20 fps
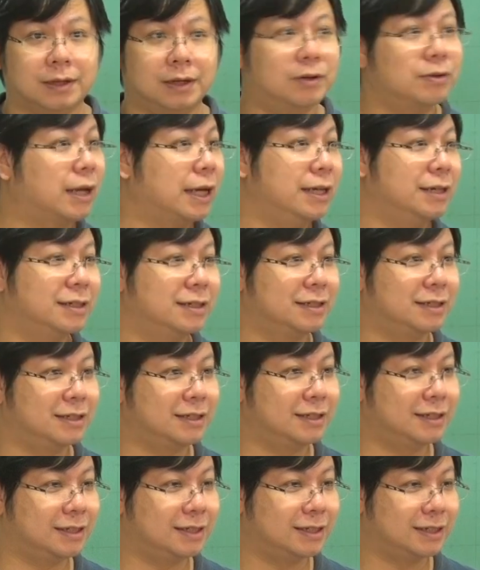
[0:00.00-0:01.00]
Okay.
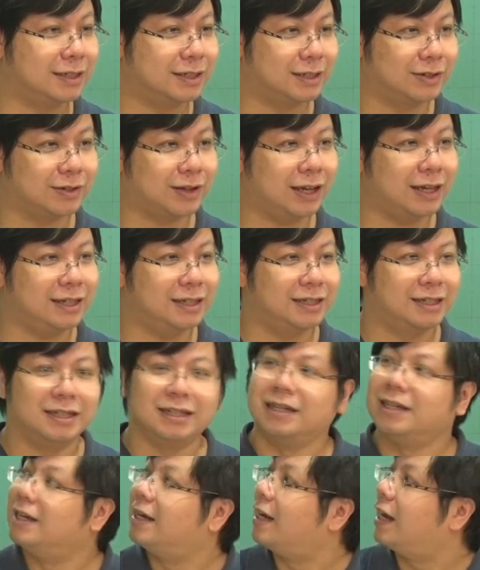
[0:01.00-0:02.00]
Okay.
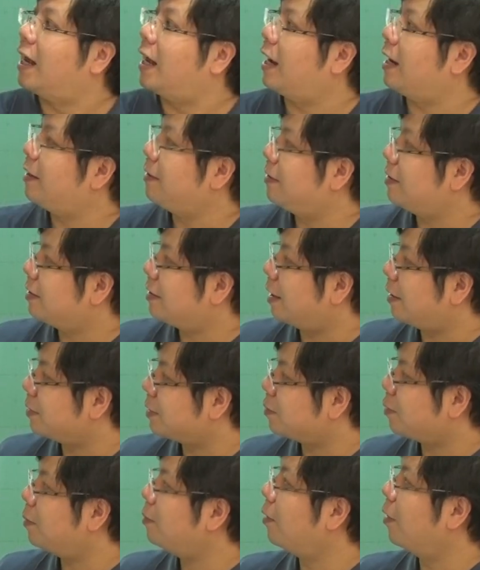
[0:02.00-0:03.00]
And there
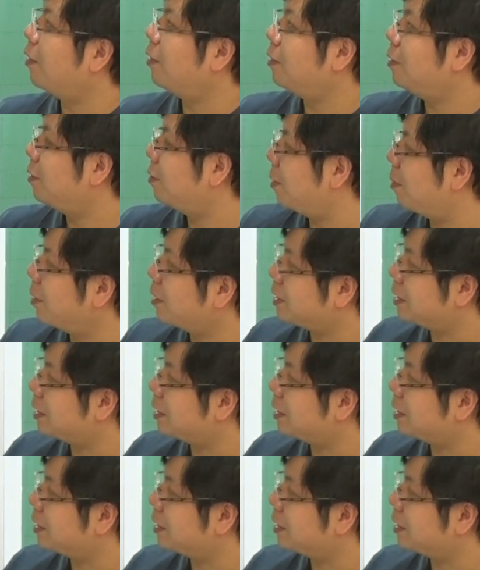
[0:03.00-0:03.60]
is one more